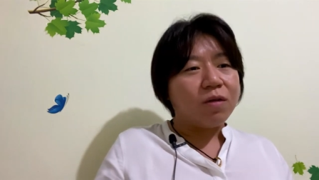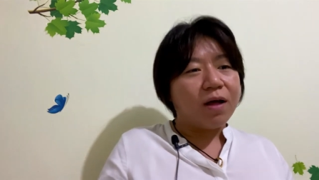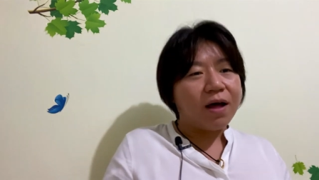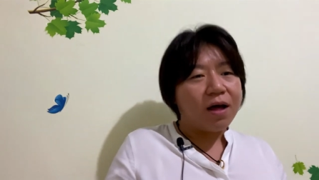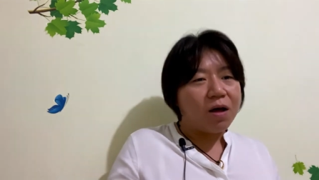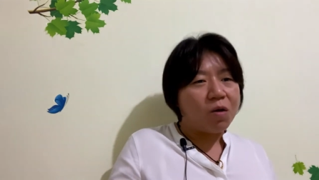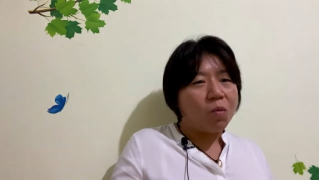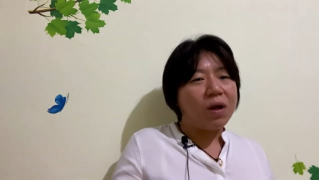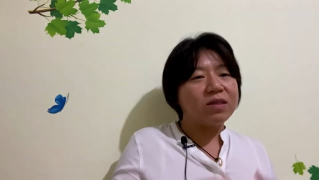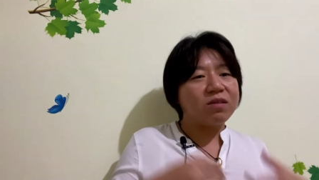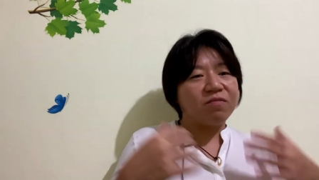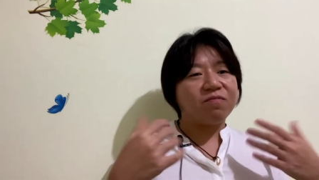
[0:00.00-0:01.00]
Uh,
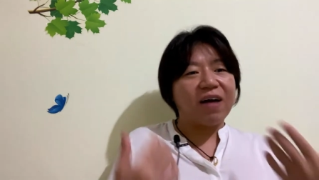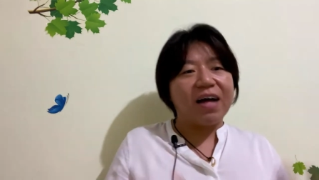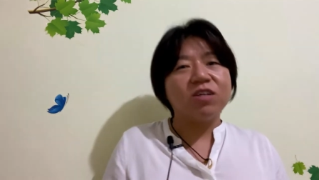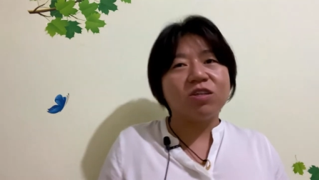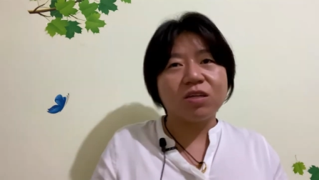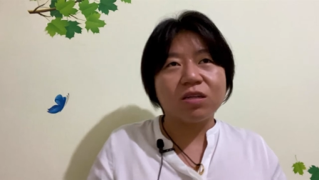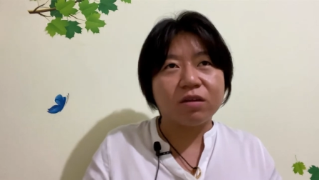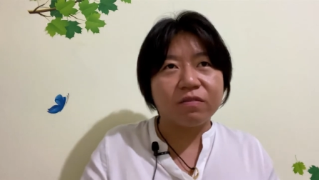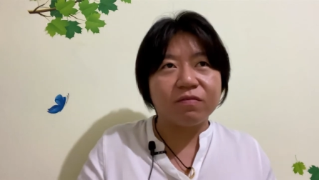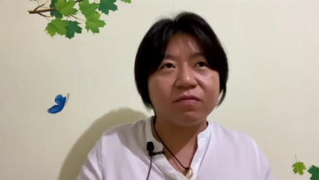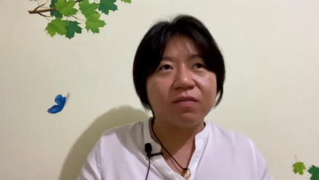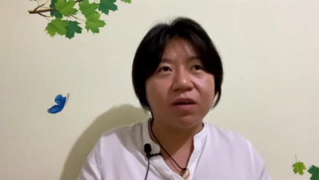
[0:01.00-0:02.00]
what's the function
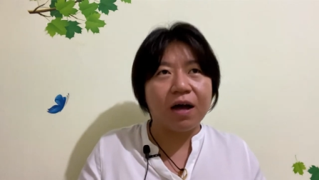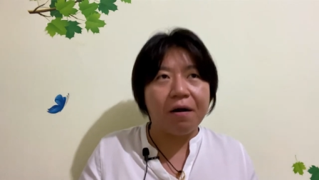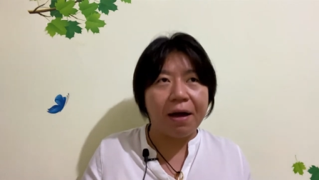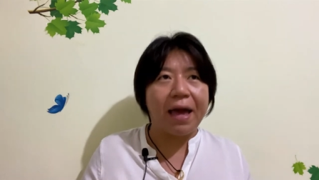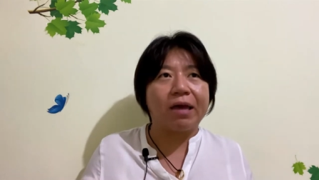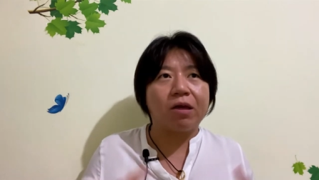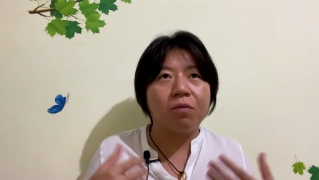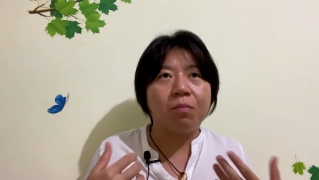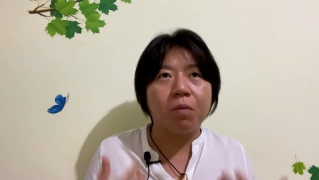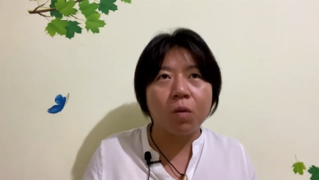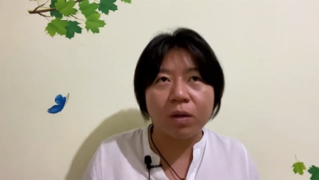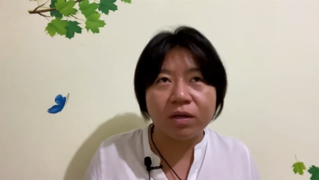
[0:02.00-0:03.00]
of our uh,
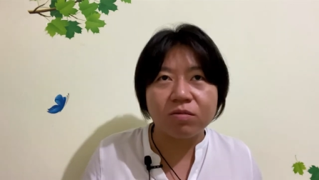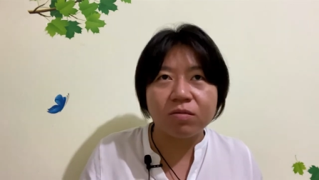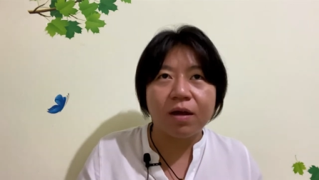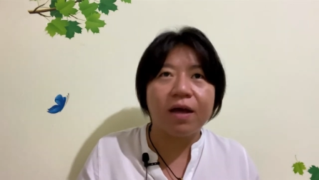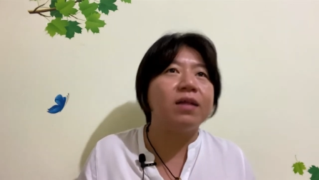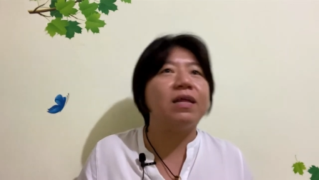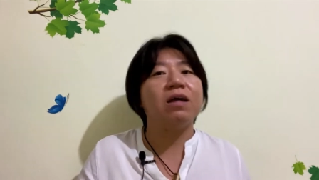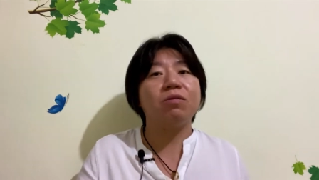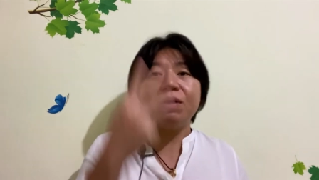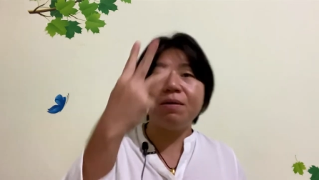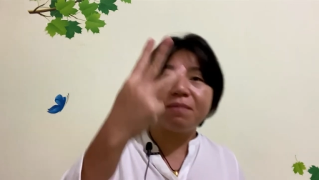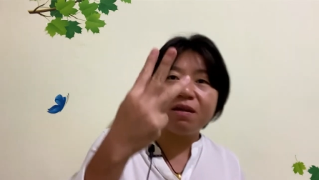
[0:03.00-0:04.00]
acupoints? Uh, there are
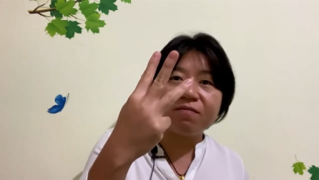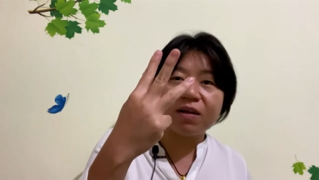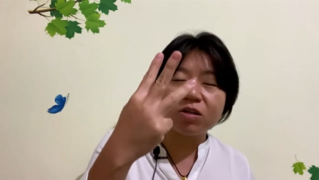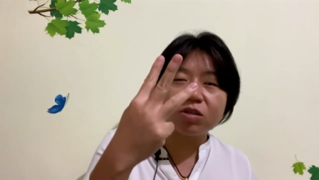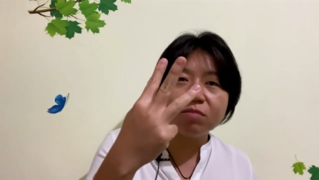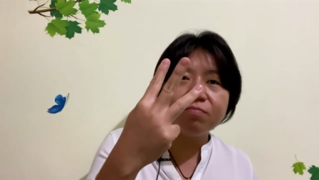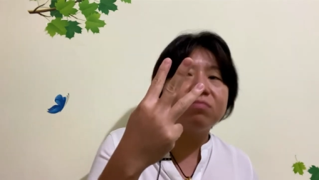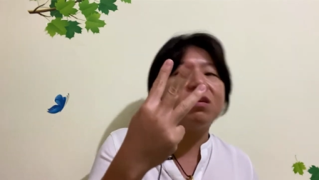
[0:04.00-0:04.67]
three main functions